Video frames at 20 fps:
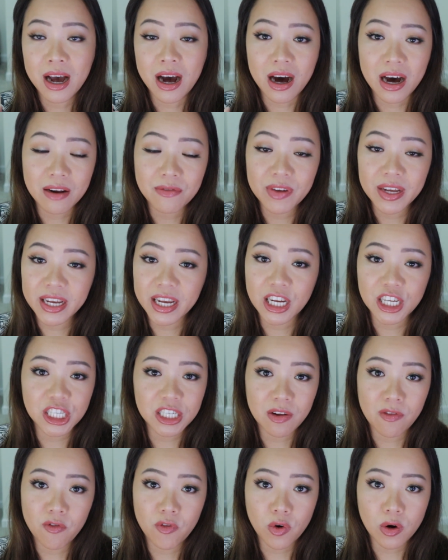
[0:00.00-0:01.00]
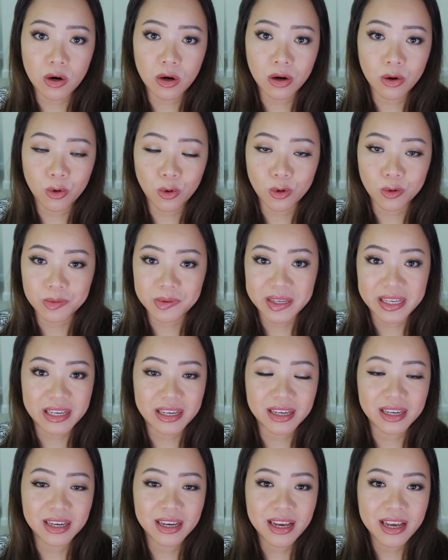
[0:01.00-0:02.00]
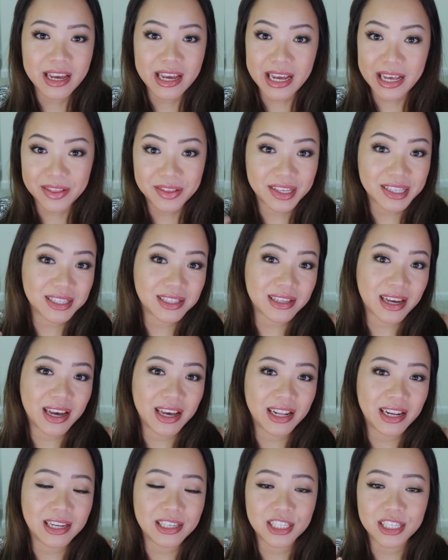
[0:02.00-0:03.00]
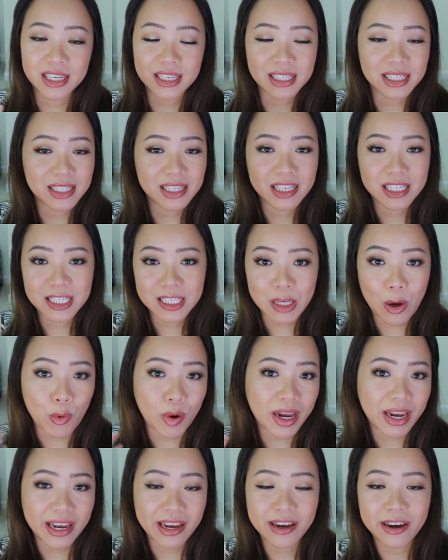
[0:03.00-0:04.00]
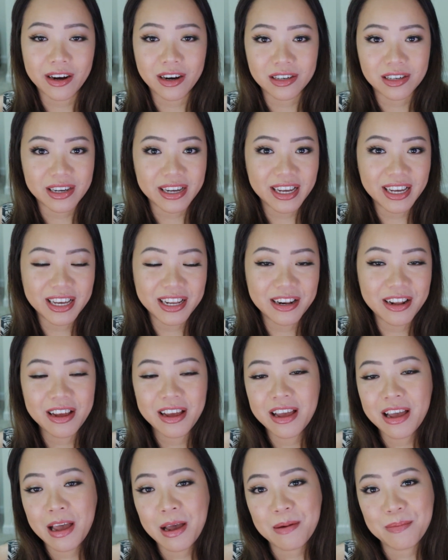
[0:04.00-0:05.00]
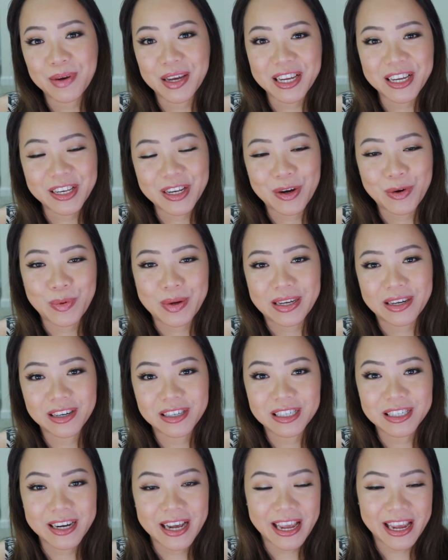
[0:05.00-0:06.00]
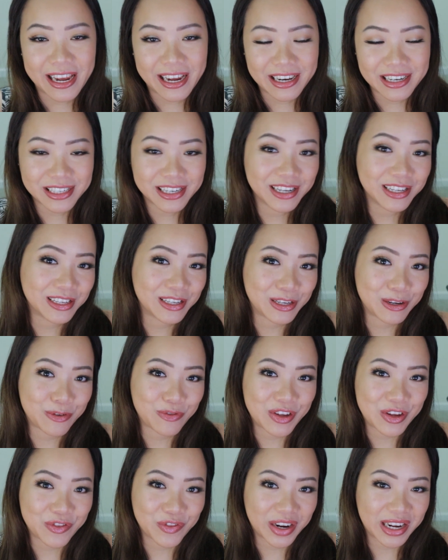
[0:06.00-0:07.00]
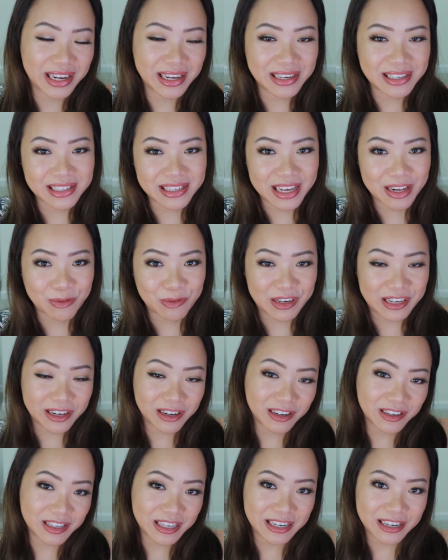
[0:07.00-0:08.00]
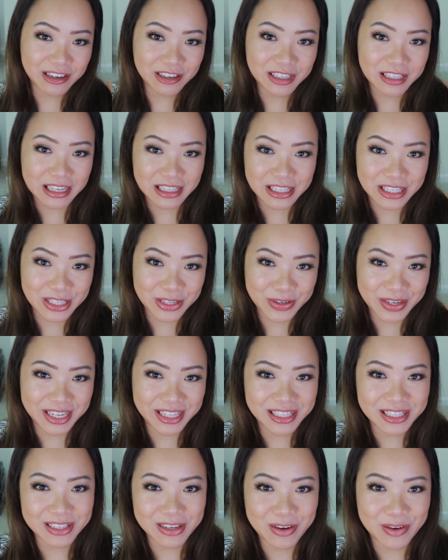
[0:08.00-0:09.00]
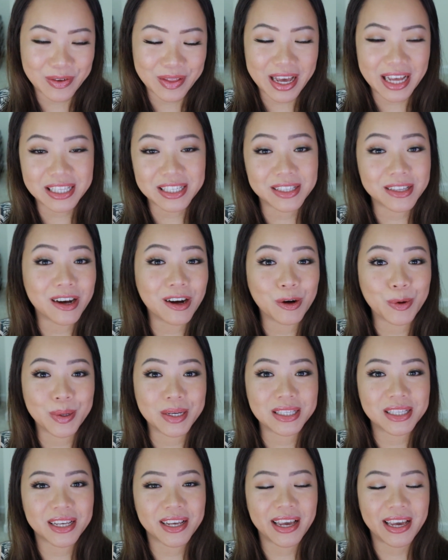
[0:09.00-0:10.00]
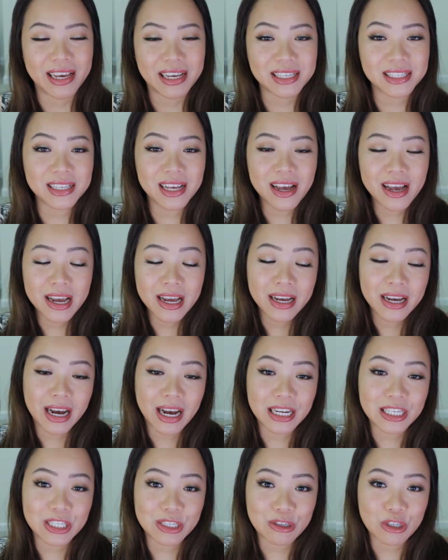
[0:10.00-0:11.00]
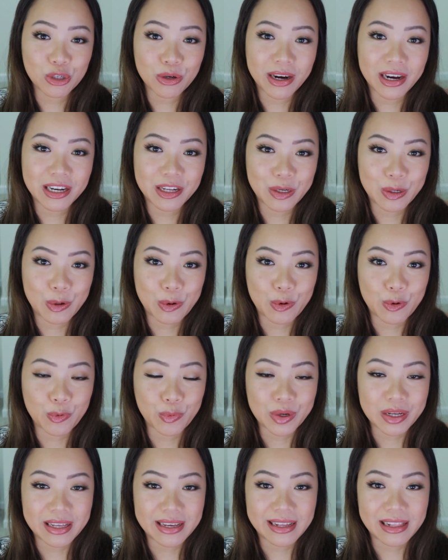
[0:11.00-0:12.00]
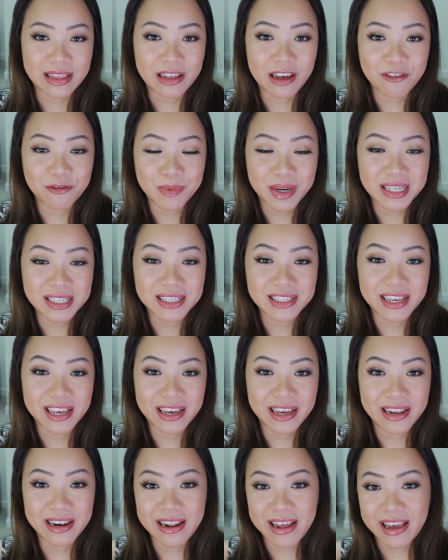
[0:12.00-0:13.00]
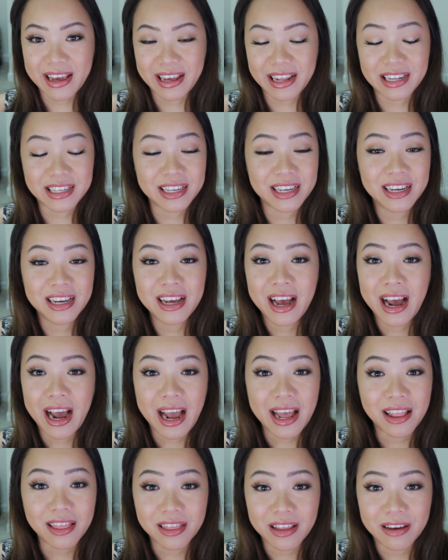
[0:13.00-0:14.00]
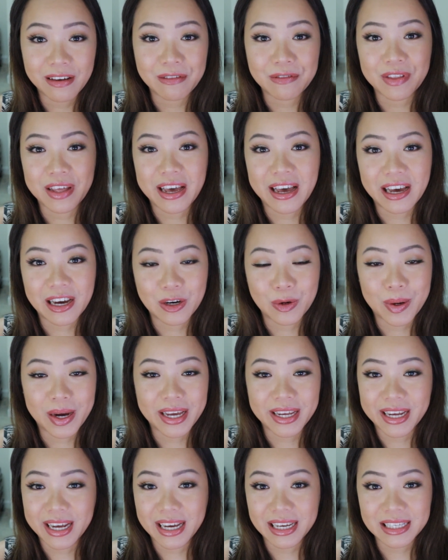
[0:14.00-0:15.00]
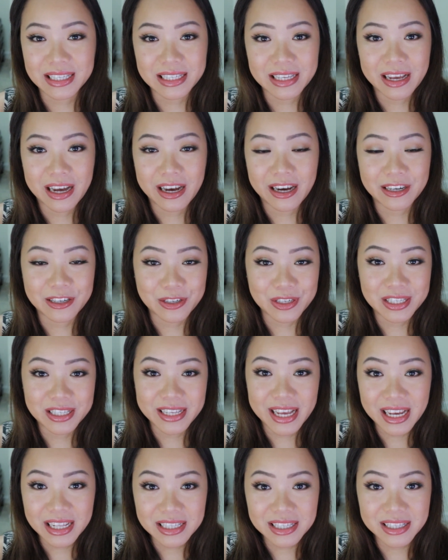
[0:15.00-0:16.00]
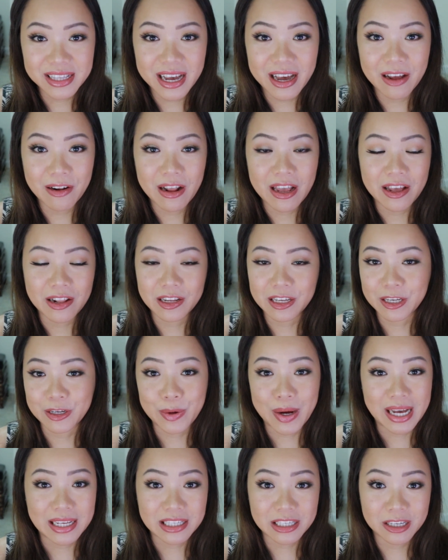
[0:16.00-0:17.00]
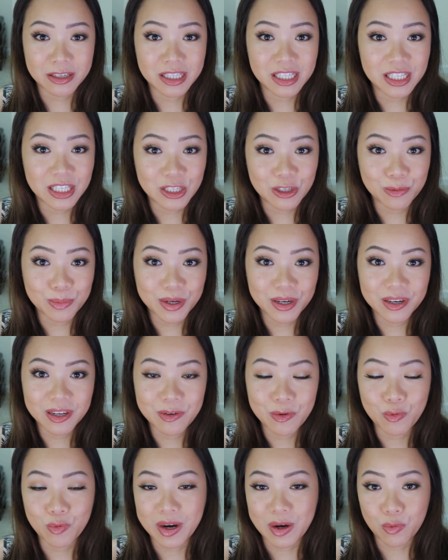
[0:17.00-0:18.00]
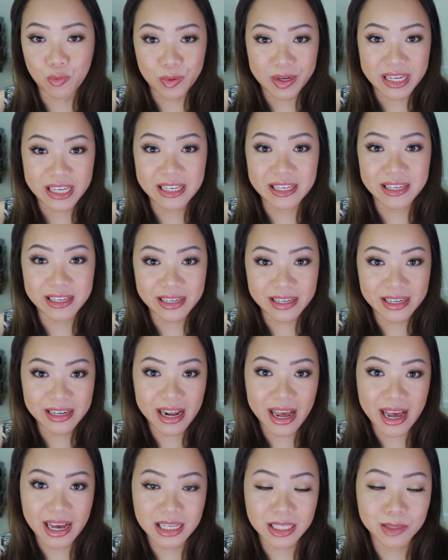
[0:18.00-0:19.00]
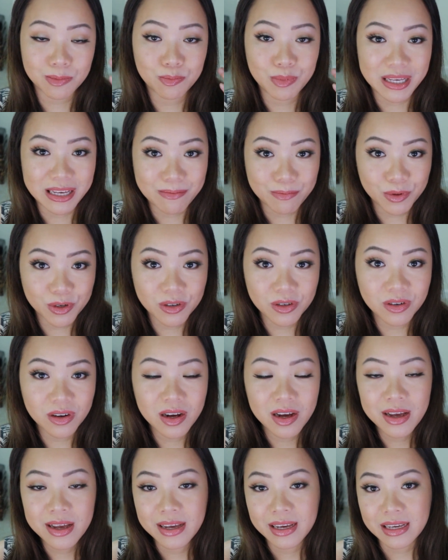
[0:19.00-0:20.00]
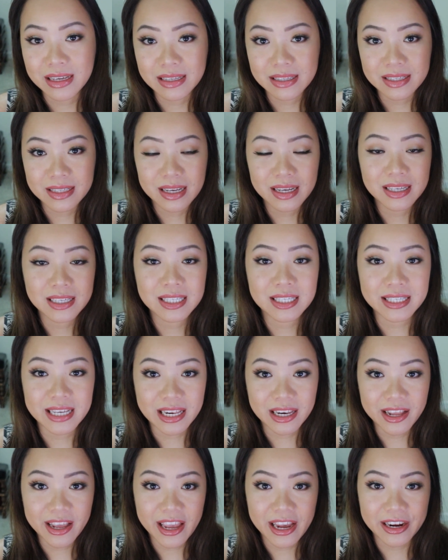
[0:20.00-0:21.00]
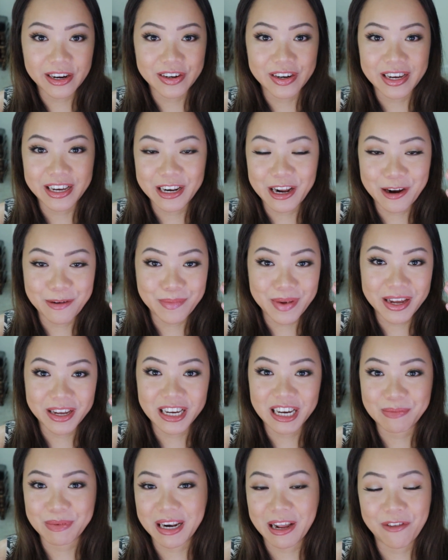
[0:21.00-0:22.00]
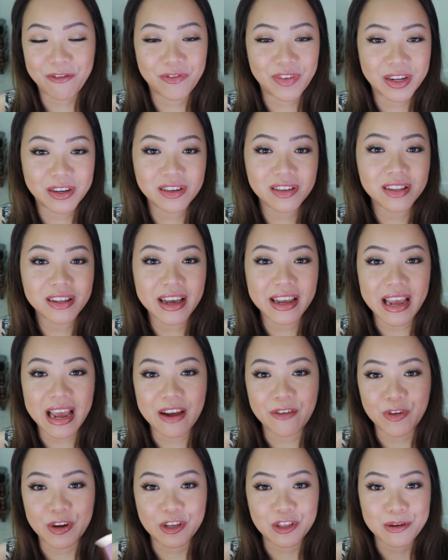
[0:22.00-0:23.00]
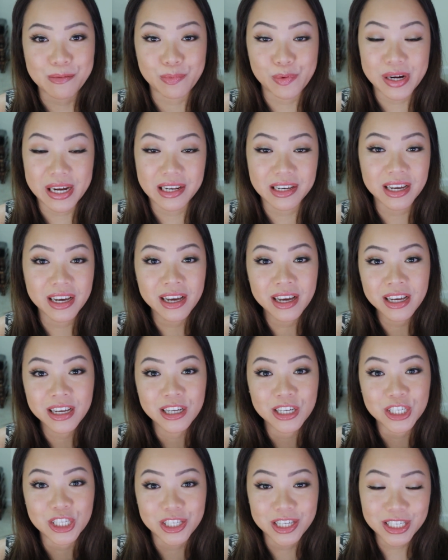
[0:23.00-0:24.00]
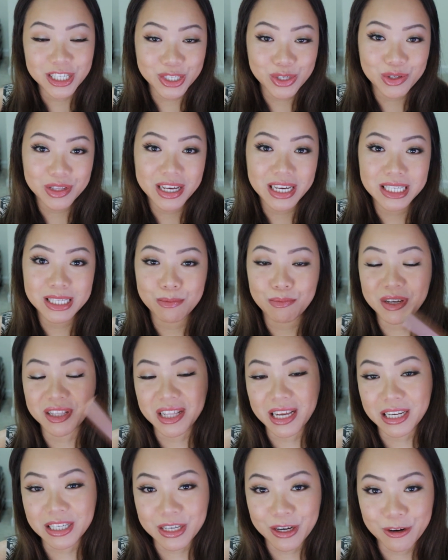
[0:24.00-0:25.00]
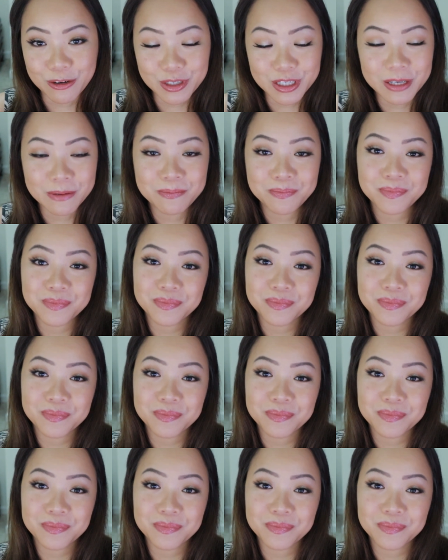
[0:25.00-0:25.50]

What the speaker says: on vacation for a whole week in the sun and just soaking it all in. But you know, we all hate UV rays and we all need our sunscreen, so that's not always the case. I do try to really love my skin, and I love that LYS understands that, you know, as a consumer, what we need as people is skincare in our makeup. And I feel like every other brand should do this, but they don't.